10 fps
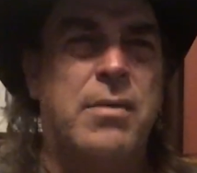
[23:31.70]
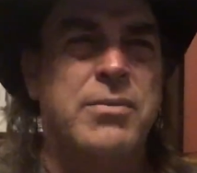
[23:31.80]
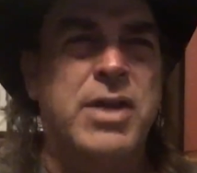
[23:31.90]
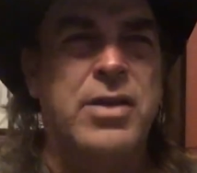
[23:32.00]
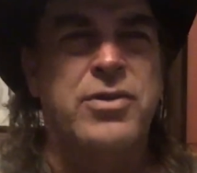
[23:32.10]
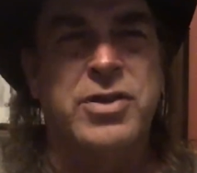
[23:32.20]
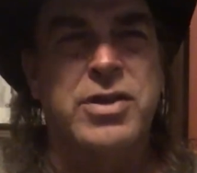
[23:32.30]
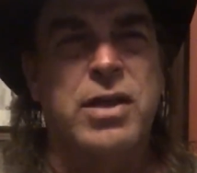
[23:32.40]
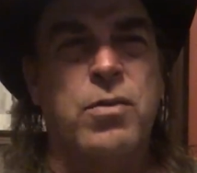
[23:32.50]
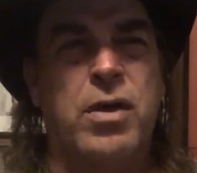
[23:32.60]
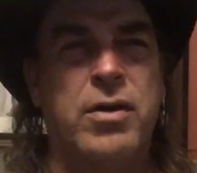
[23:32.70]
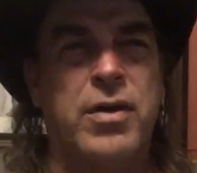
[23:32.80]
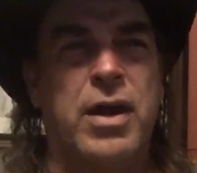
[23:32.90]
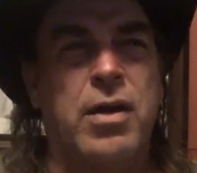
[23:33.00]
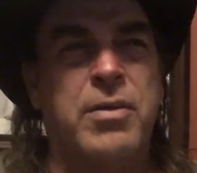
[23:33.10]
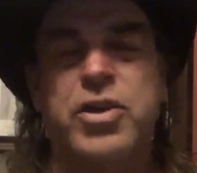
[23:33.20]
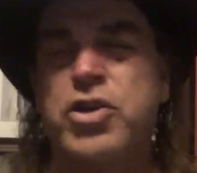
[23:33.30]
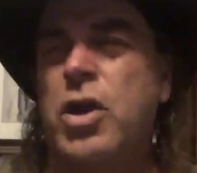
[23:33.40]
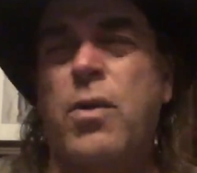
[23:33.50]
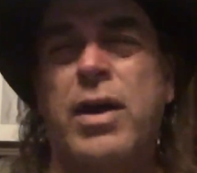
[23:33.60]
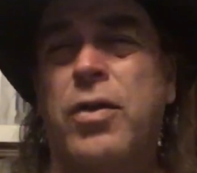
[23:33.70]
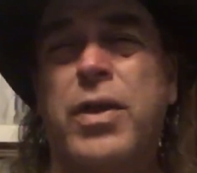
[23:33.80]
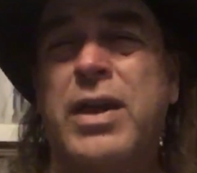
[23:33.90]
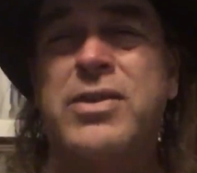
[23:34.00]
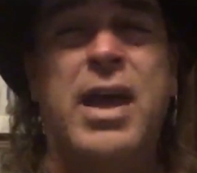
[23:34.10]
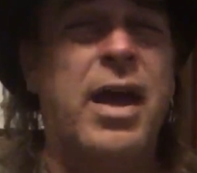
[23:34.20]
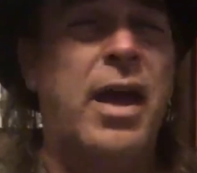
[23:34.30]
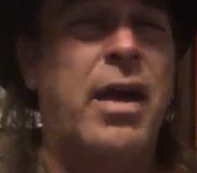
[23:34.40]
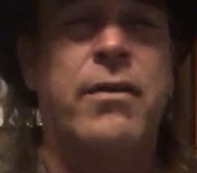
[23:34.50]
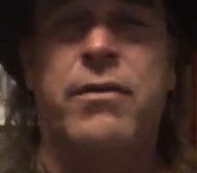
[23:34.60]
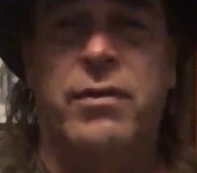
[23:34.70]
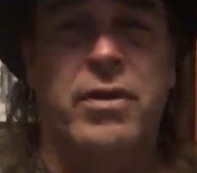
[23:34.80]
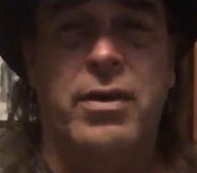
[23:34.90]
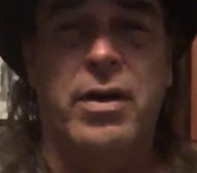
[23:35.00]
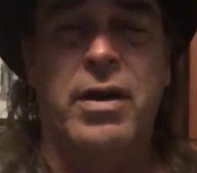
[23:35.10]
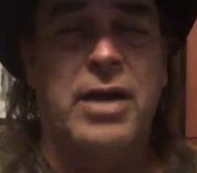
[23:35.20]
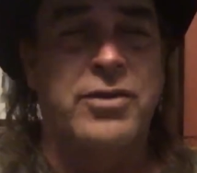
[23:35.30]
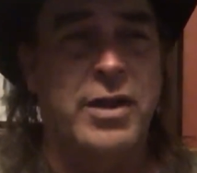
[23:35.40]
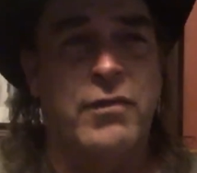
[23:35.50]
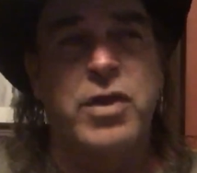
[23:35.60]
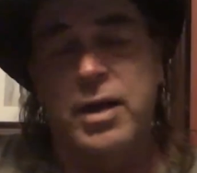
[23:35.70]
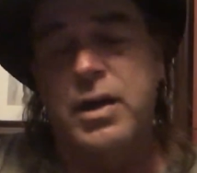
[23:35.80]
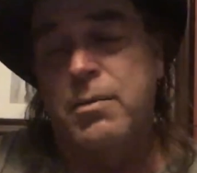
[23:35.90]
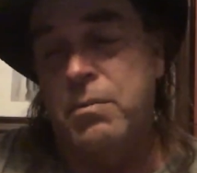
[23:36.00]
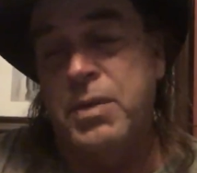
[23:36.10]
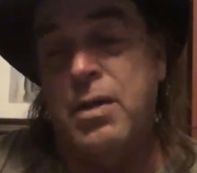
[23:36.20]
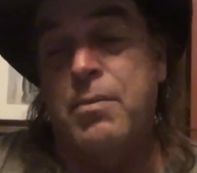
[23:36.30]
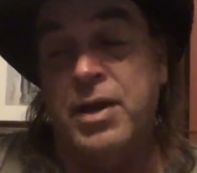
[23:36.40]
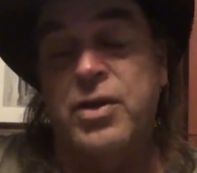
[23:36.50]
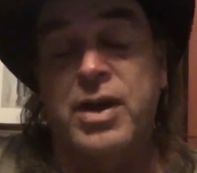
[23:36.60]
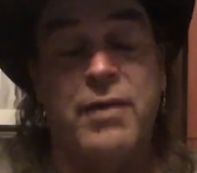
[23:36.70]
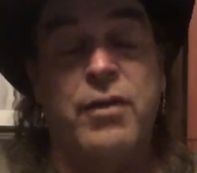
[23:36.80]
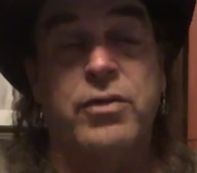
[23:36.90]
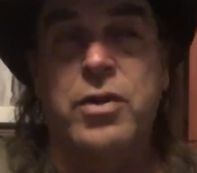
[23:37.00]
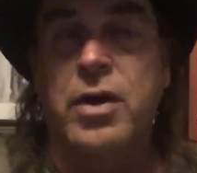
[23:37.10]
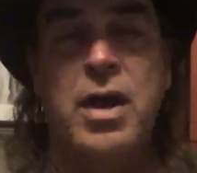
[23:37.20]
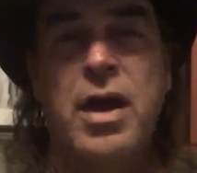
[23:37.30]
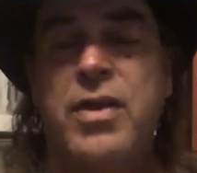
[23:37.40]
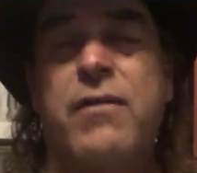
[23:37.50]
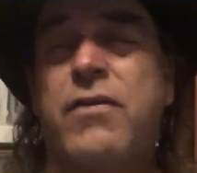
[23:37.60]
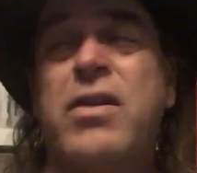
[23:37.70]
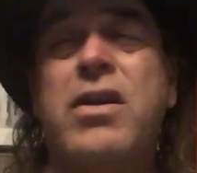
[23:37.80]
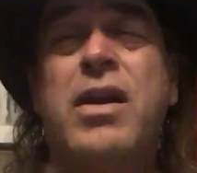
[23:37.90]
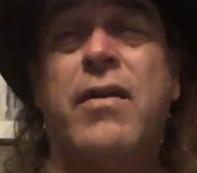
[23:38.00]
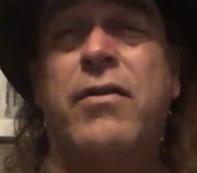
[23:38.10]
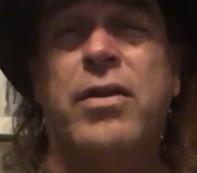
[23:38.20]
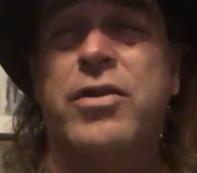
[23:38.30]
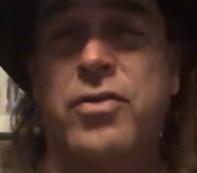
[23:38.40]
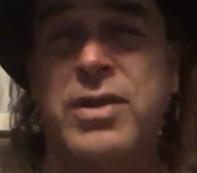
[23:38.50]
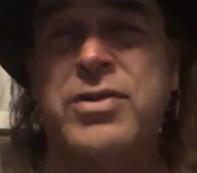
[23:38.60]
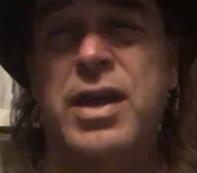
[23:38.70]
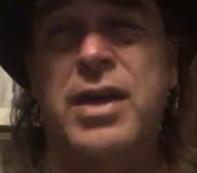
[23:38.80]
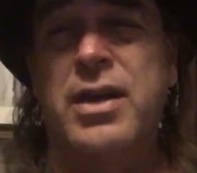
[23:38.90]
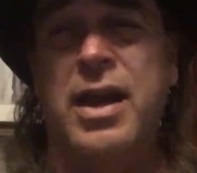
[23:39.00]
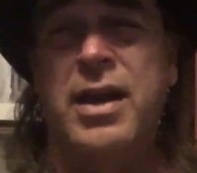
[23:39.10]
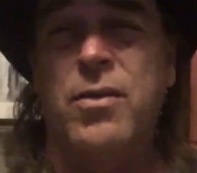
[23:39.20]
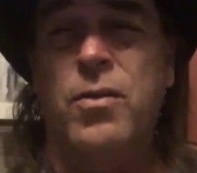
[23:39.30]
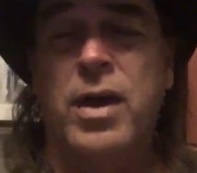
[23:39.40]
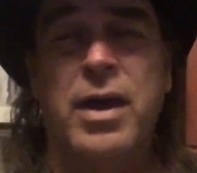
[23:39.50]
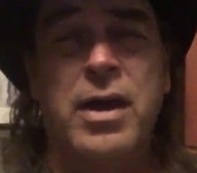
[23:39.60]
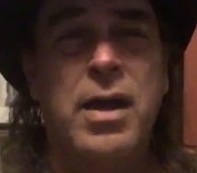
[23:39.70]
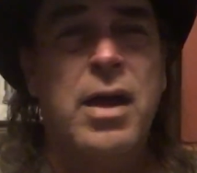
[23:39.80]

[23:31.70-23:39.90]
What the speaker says: saying there's a Skinwalker in the area, but the show I don't think is ever, outside of talking a bit about the Navajo story, they've never addressed that in any way.